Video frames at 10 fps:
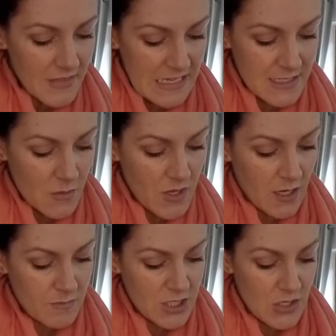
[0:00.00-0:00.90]
So then we
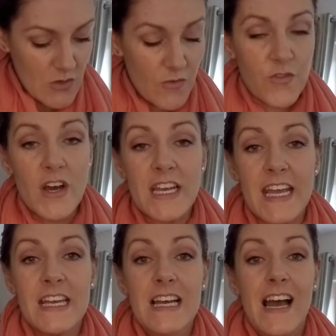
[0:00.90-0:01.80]
come to
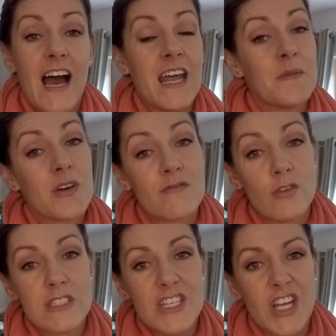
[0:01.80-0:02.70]
Friday, and I'm going to
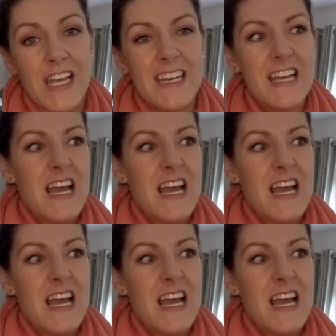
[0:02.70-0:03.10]
roast a chicken.